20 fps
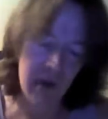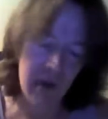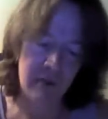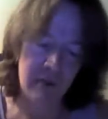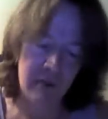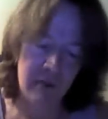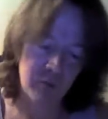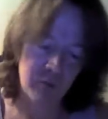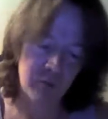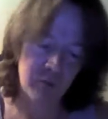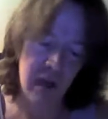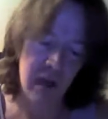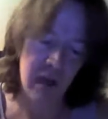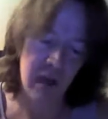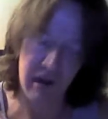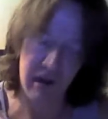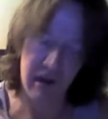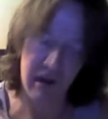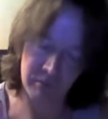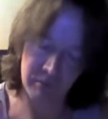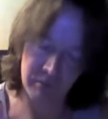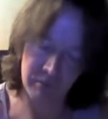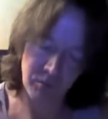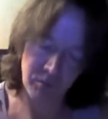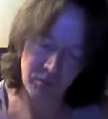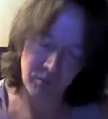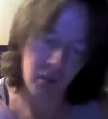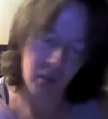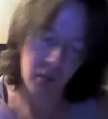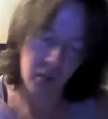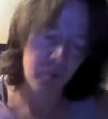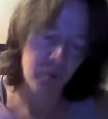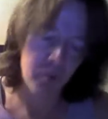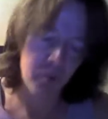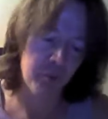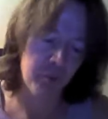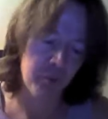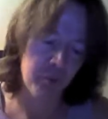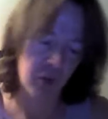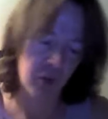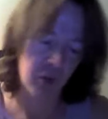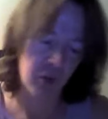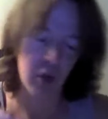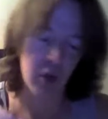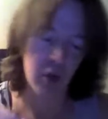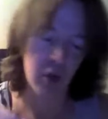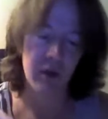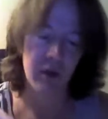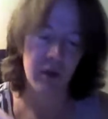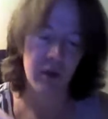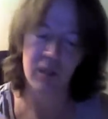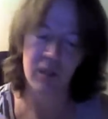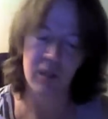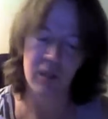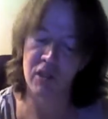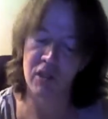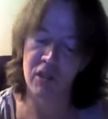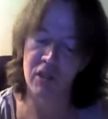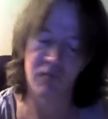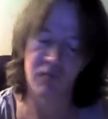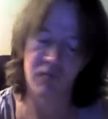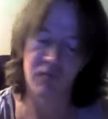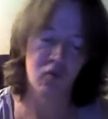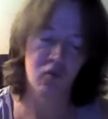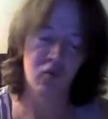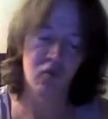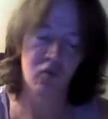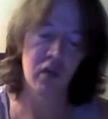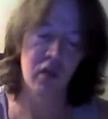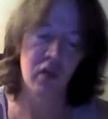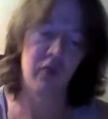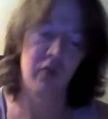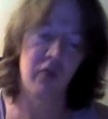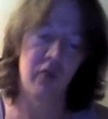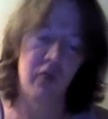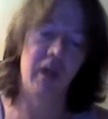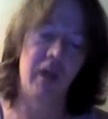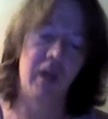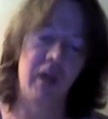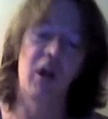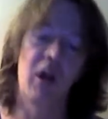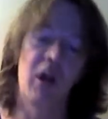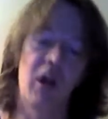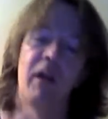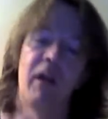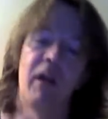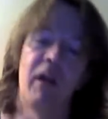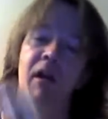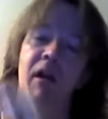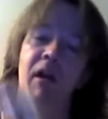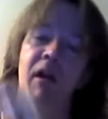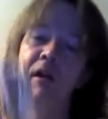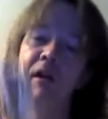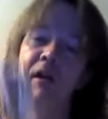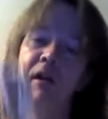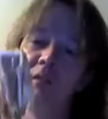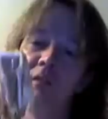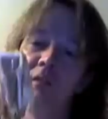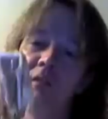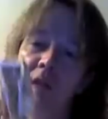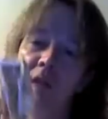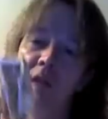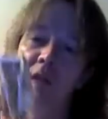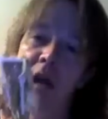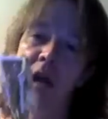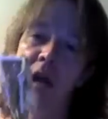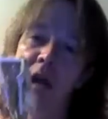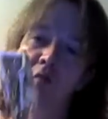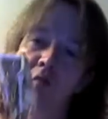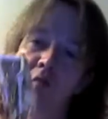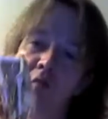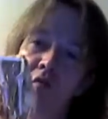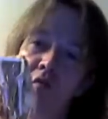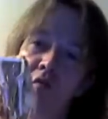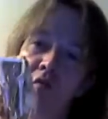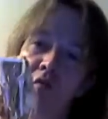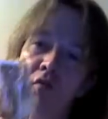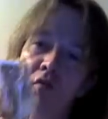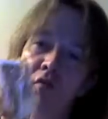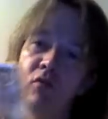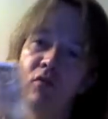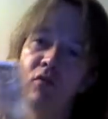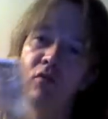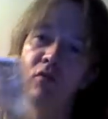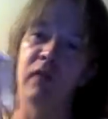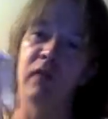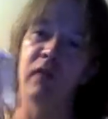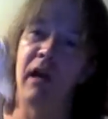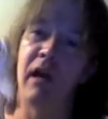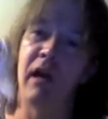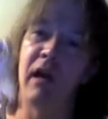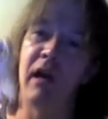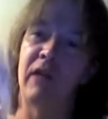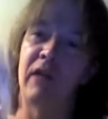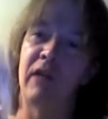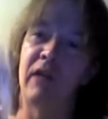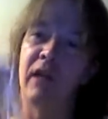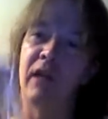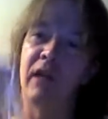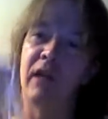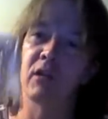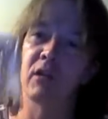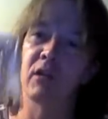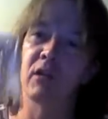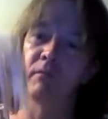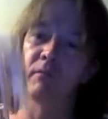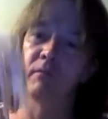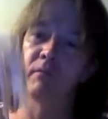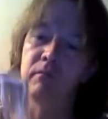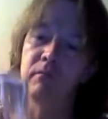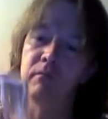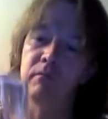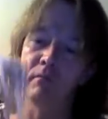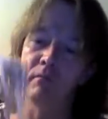Ah, yeah. Good. This is really, really good. Woo! Look how hot that is.